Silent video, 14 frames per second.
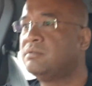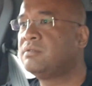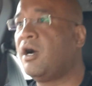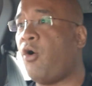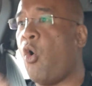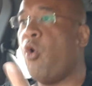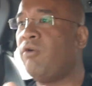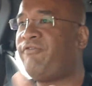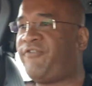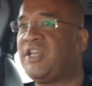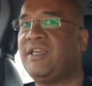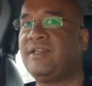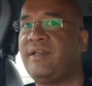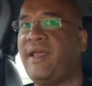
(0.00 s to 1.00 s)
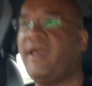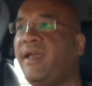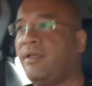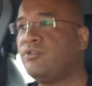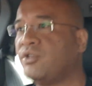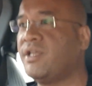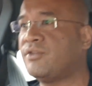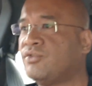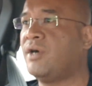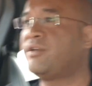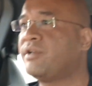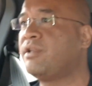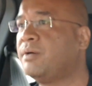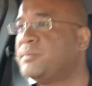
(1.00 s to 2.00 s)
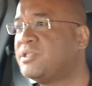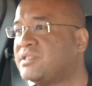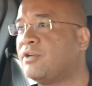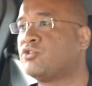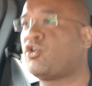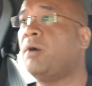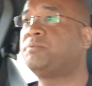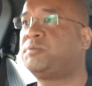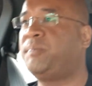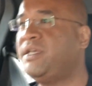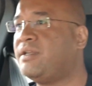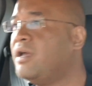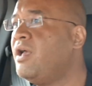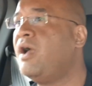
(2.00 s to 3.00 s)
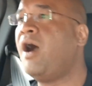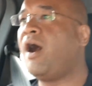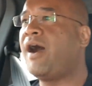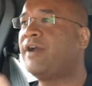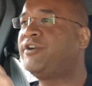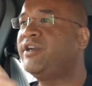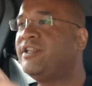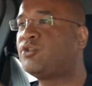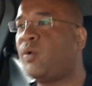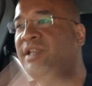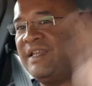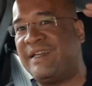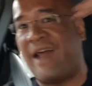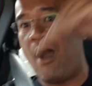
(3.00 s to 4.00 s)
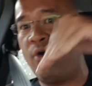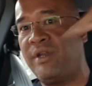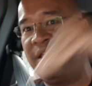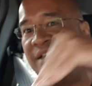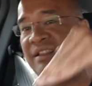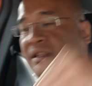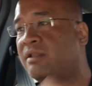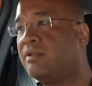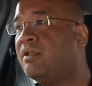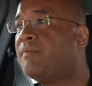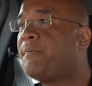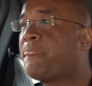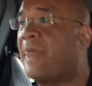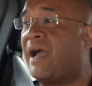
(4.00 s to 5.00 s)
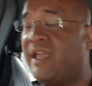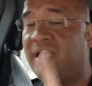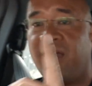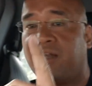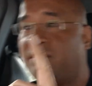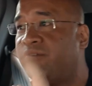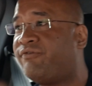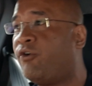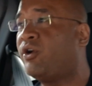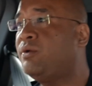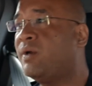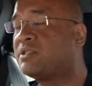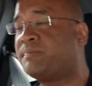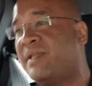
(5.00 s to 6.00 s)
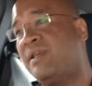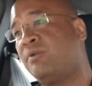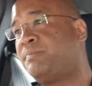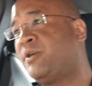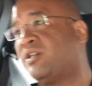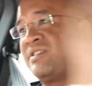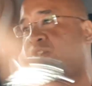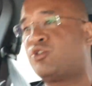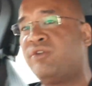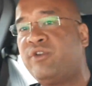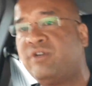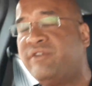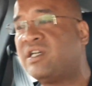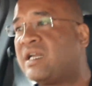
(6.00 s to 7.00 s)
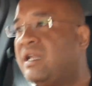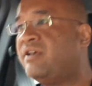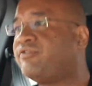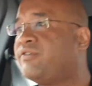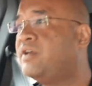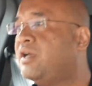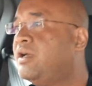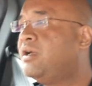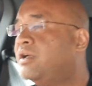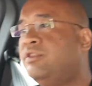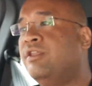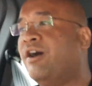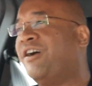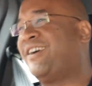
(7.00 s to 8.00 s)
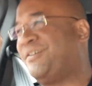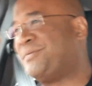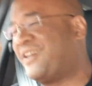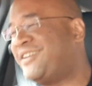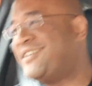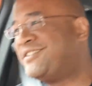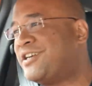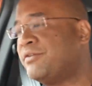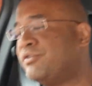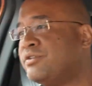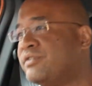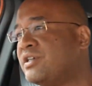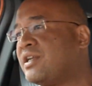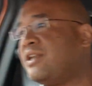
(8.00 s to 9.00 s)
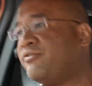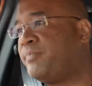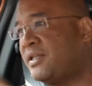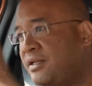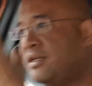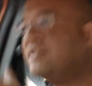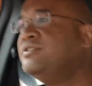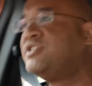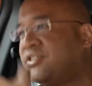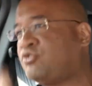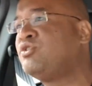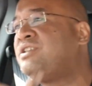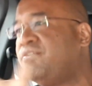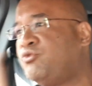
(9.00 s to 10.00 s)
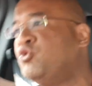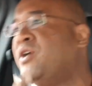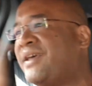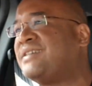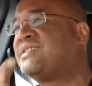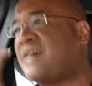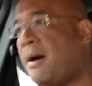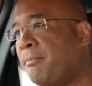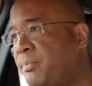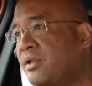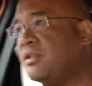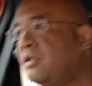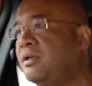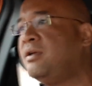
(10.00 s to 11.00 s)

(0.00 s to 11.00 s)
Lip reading: A whole frigging day to get to 100 kilometers an hour. Top speed, 120 downhill. I hit 140 once, but that was because I drove it over a cliff. No, I didn't drive it over a cliff, but just to give you an example.